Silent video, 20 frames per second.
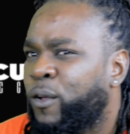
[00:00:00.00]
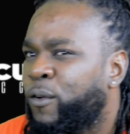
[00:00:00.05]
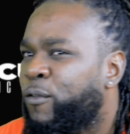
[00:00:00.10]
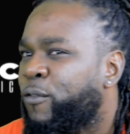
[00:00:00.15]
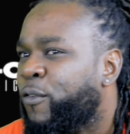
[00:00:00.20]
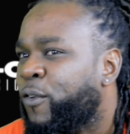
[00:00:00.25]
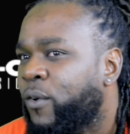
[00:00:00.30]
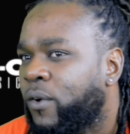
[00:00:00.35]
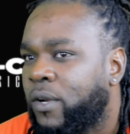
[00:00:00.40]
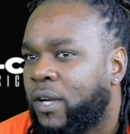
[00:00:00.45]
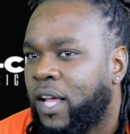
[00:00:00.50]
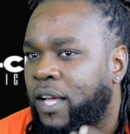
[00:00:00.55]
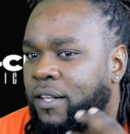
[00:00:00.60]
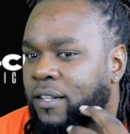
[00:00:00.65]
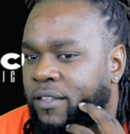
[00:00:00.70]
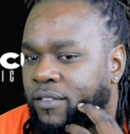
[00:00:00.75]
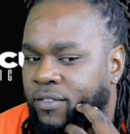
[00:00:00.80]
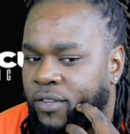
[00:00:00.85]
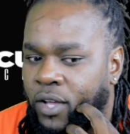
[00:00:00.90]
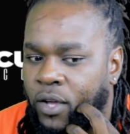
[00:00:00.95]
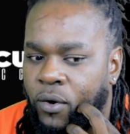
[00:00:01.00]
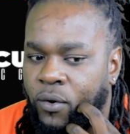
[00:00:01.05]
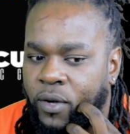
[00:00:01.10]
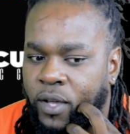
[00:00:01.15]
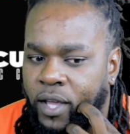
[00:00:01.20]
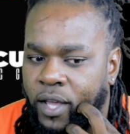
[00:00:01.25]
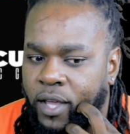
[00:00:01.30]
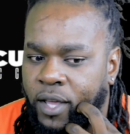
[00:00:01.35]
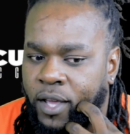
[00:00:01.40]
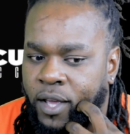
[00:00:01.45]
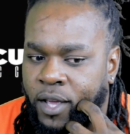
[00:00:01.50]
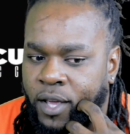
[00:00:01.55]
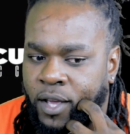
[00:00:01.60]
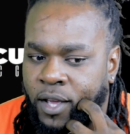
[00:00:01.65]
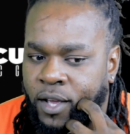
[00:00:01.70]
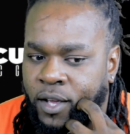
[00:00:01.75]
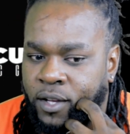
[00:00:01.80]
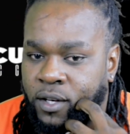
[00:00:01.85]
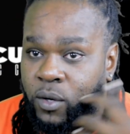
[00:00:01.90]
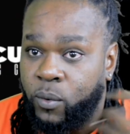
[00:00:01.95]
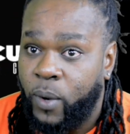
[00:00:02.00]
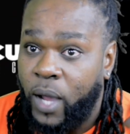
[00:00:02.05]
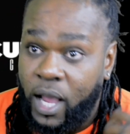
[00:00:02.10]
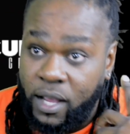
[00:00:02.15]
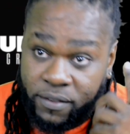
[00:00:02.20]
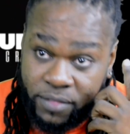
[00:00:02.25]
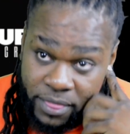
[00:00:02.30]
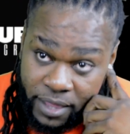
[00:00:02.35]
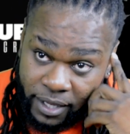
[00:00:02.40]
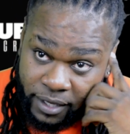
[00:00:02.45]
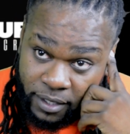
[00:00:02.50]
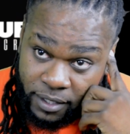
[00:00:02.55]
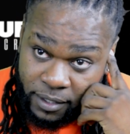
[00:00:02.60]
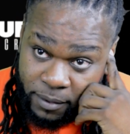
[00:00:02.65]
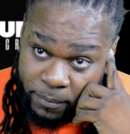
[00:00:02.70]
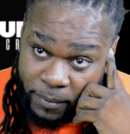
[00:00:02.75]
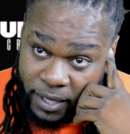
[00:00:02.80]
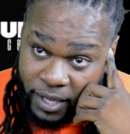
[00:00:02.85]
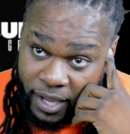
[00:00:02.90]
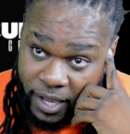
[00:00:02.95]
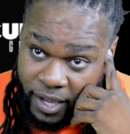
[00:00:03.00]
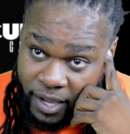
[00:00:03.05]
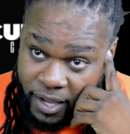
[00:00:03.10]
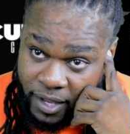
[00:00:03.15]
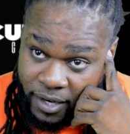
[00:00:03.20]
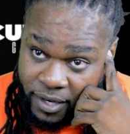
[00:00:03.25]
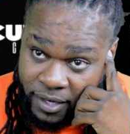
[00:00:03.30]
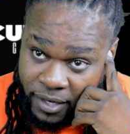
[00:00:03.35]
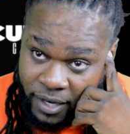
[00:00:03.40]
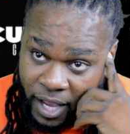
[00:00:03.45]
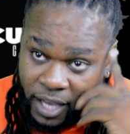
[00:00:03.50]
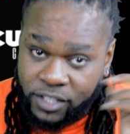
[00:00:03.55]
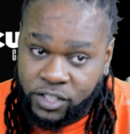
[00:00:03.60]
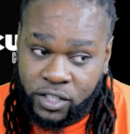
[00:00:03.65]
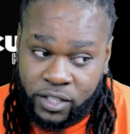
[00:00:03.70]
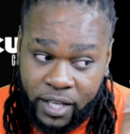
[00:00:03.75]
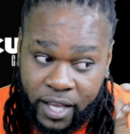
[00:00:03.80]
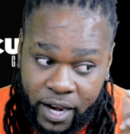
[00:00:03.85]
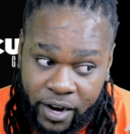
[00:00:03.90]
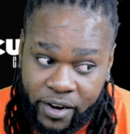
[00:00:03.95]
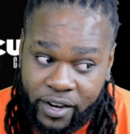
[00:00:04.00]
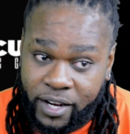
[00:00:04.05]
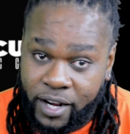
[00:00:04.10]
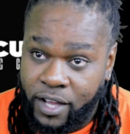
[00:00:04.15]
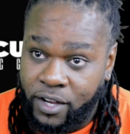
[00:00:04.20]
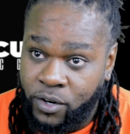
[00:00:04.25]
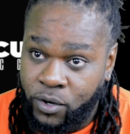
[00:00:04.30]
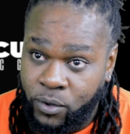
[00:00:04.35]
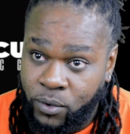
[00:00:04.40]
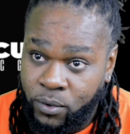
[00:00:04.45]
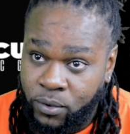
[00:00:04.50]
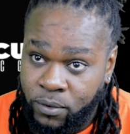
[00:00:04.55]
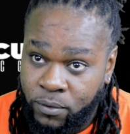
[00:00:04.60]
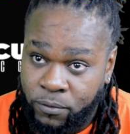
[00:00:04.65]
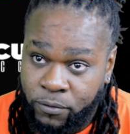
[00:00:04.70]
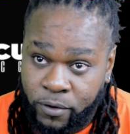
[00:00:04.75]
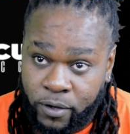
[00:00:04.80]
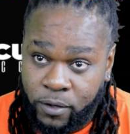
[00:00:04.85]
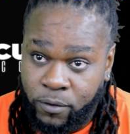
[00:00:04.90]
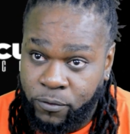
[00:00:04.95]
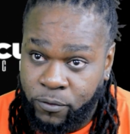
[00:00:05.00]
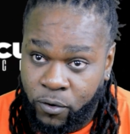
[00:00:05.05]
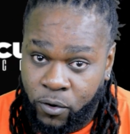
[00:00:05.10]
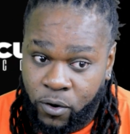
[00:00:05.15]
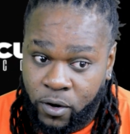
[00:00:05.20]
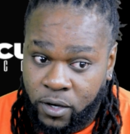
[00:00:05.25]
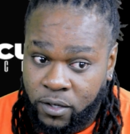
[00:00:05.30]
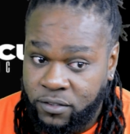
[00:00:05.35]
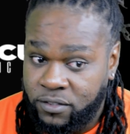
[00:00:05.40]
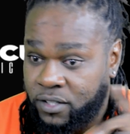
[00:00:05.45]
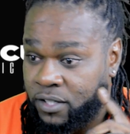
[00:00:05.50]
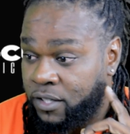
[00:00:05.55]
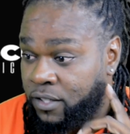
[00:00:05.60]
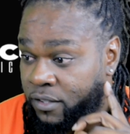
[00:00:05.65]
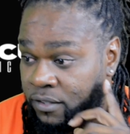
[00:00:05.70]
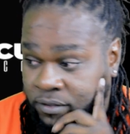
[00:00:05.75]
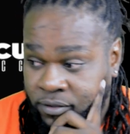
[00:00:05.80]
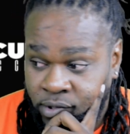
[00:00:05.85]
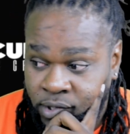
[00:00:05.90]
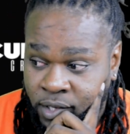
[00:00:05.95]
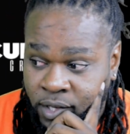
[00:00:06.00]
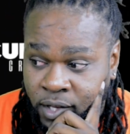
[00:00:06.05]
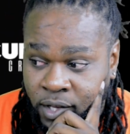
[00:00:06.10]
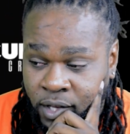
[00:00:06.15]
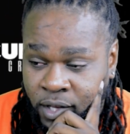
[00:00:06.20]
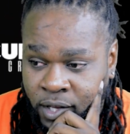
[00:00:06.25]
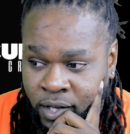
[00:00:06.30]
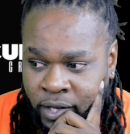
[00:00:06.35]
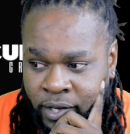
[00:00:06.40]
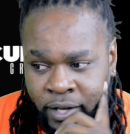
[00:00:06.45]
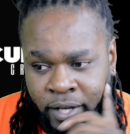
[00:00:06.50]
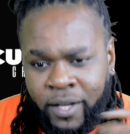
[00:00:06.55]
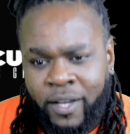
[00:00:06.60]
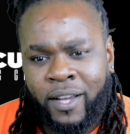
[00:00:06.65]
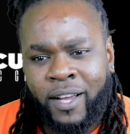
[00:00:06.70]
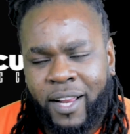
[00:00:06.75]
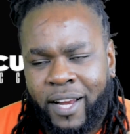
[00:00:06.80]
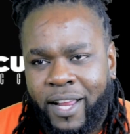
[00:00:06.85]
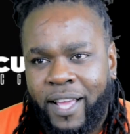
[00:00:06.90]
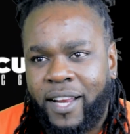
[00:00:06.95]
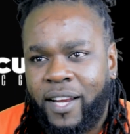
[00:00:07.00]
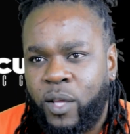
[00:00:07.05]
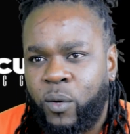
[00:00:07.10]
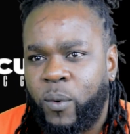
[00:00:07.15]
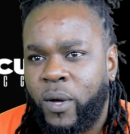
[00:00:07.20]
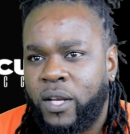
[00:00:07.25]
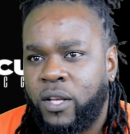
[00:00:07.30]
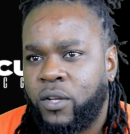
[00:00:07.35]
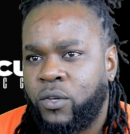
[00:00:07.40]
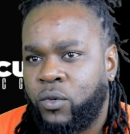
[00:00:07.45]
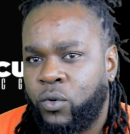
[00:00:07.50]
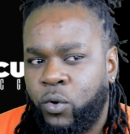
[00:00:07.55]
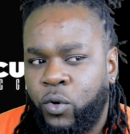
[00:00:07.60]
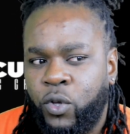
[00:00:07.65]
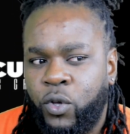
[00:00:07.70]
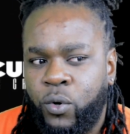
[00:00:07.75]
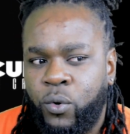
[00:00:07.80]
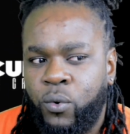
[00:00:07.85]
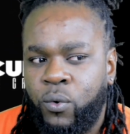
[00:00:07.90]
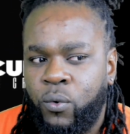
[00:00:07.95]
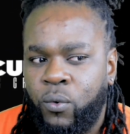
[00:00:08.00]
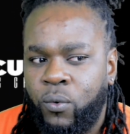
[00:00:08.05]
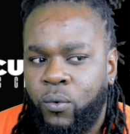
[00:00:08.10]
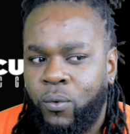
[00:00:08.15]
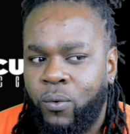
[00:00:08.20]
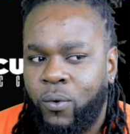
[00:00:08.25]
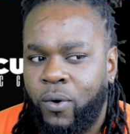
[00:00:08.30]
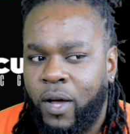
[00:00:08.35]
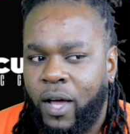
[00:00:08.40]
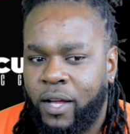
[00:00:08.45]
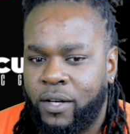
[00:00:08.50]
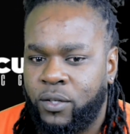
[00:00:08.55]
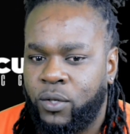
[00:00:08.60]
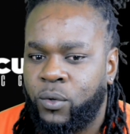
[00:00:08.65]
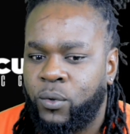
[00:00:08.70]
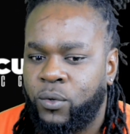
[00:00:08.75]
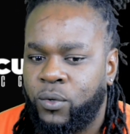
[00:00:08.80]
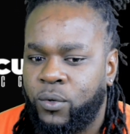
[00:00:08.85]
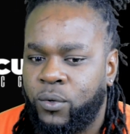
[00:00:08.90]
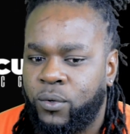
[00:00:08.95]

if you feel like they say, okay, the way I thinking in my head, I should carry that out for the force, because clearly when you do you, and you